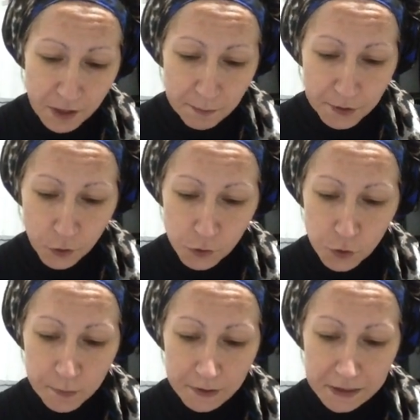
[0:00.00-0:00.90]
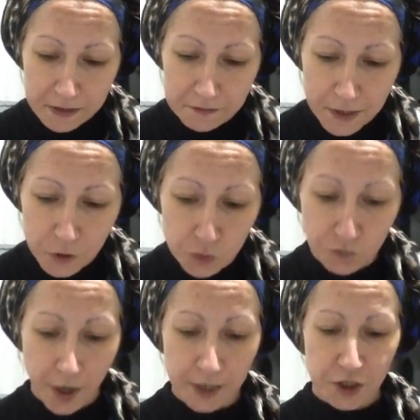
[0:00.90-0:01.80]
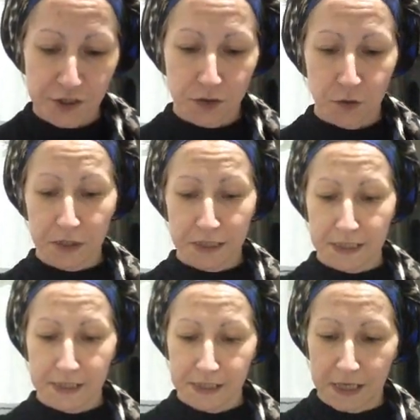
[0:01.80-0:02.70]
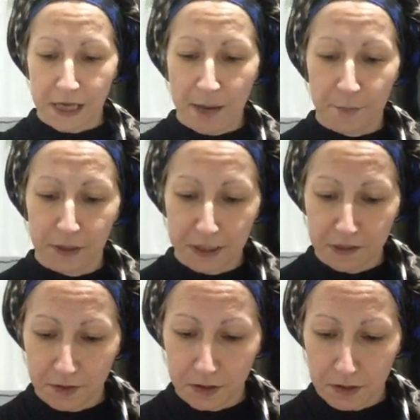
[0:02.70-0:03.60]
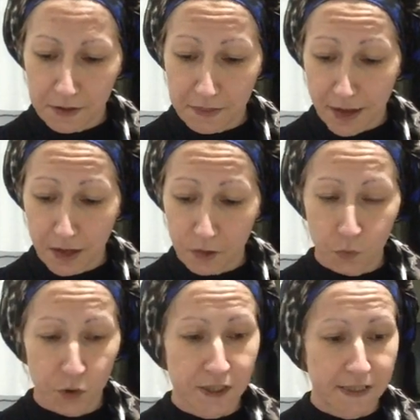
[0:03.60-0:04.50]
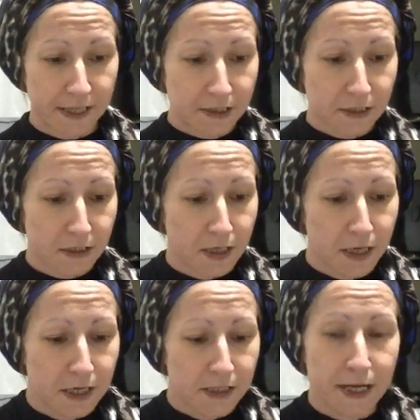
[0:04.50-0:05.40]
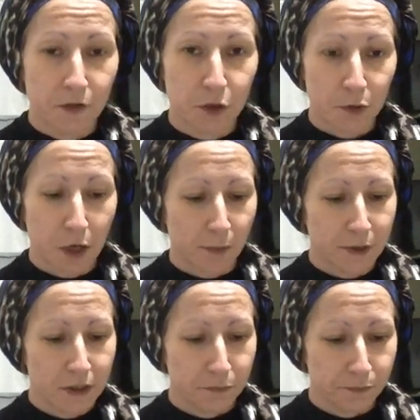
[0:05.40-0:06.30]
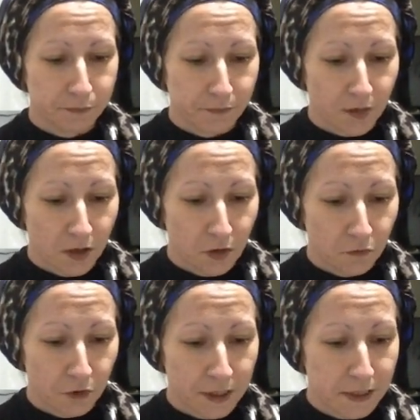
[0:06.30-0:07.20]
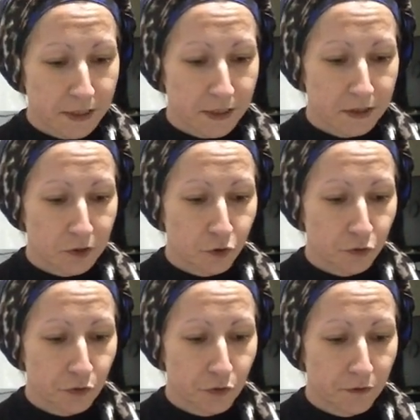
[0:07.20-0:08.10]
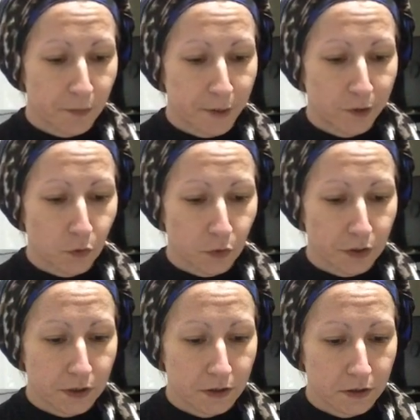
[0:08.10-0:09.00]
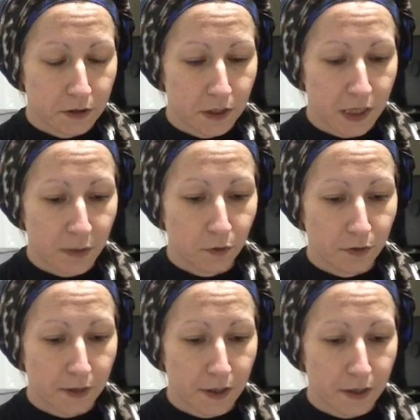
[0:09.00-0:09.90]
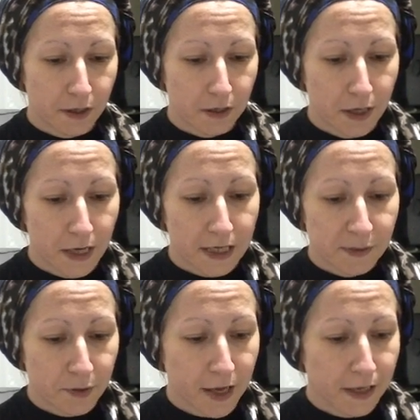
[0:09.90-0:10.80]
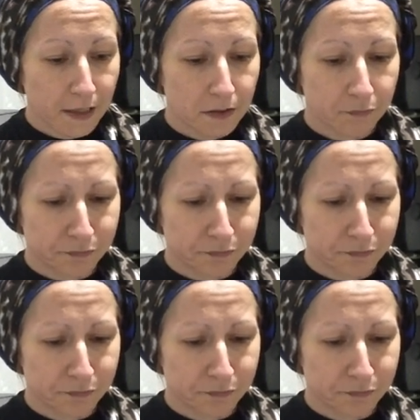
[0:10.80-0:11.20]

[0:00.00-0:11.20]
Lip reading: But those who believe and do righteous good deeds and believe in that which is sent down to Muhammad, for it is the truth from their Lord, He will expiate